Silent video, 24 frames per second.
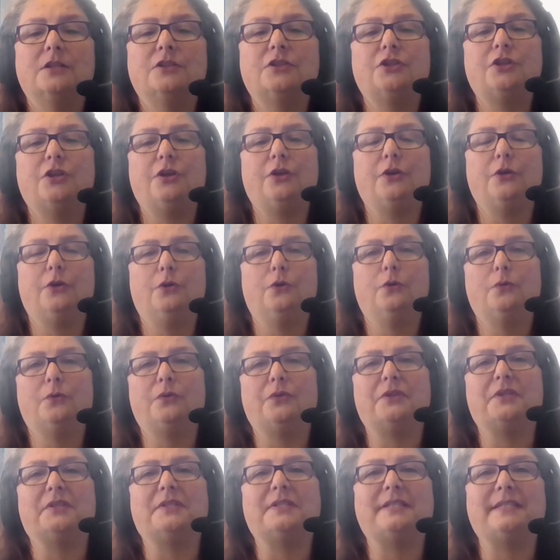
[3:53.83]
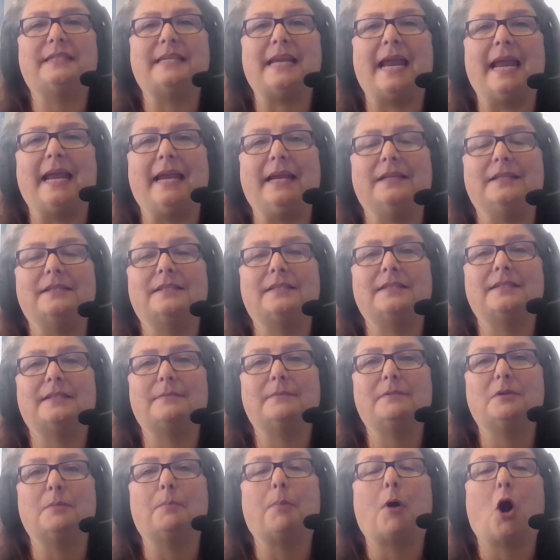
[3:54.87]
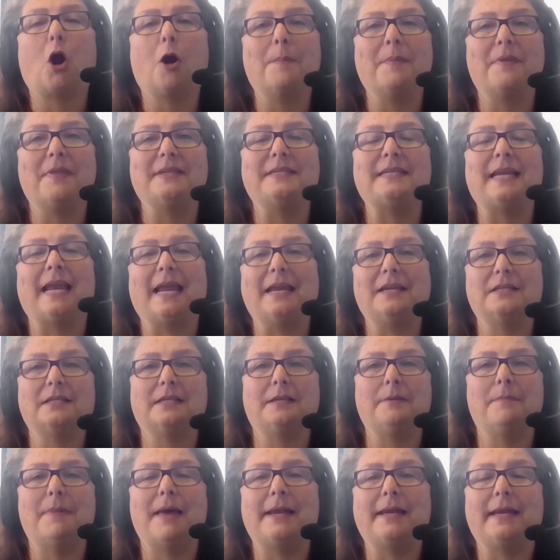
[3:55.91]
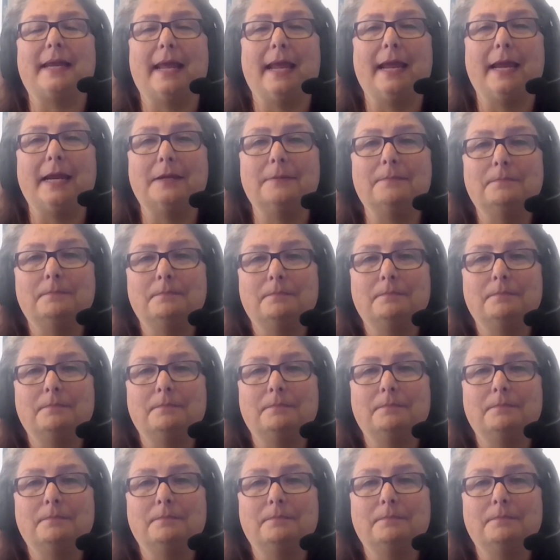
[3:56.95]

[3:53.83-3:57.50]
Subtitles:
to the state's department that's handling Medicaid.